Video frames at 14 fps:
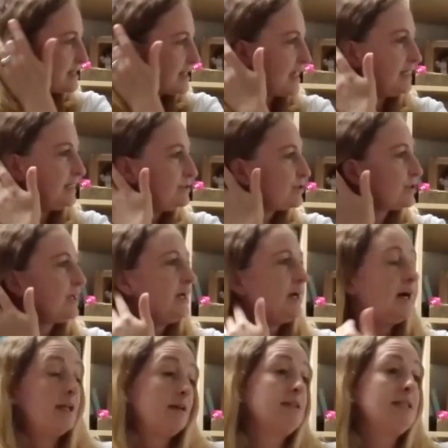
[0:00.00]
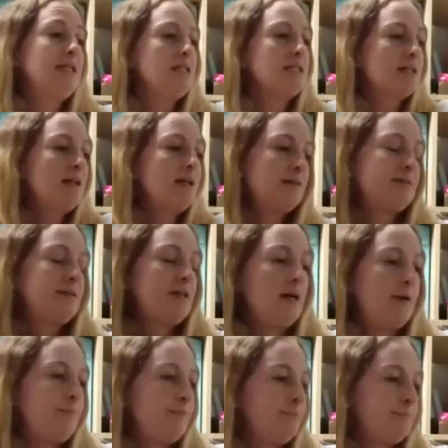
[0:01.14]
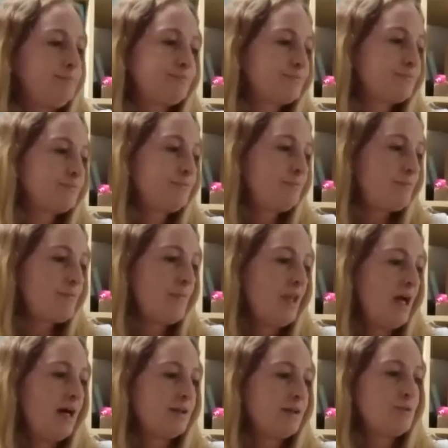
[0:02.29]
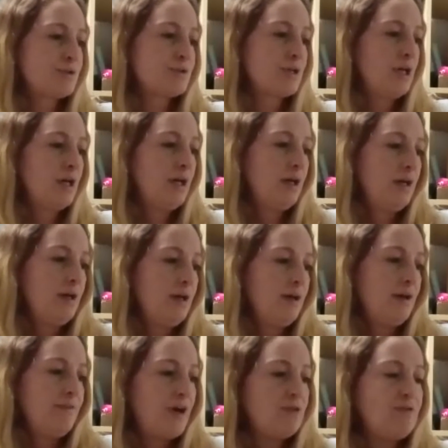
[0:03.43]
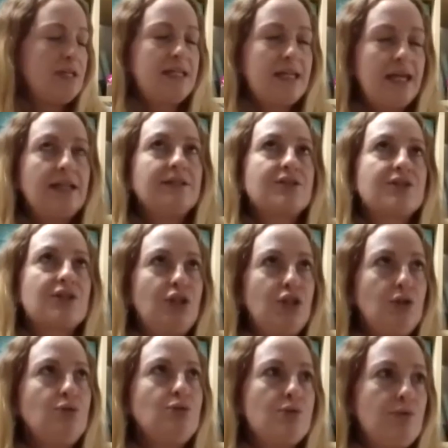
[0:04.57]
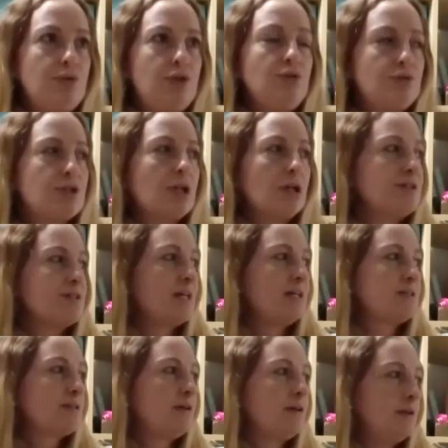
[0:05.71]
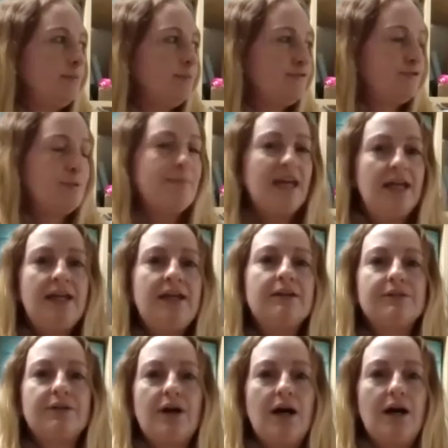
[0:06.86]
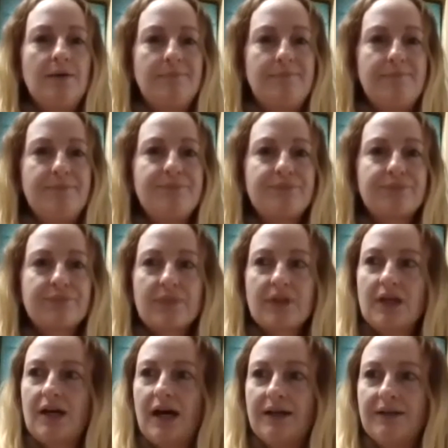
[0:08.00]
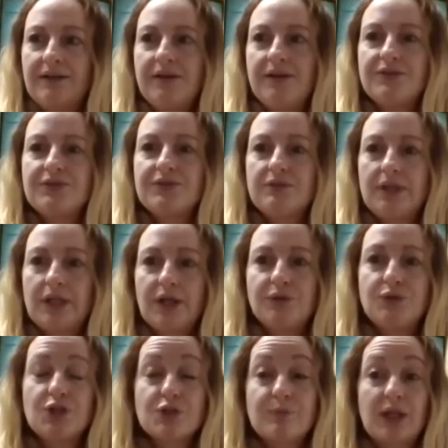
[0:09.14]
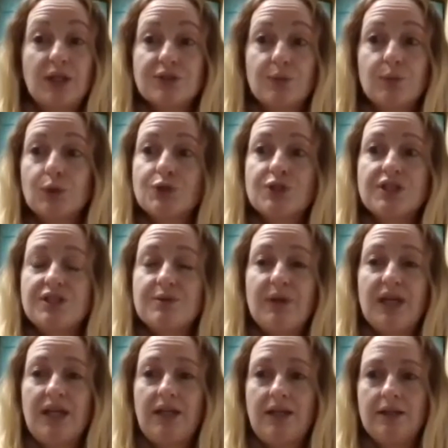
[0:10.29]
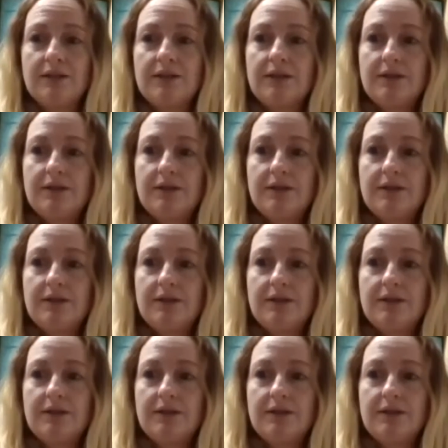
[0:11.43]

stage, and I needed it. And I was very keen to utilize that time for me. And, you know, just because I wanted to be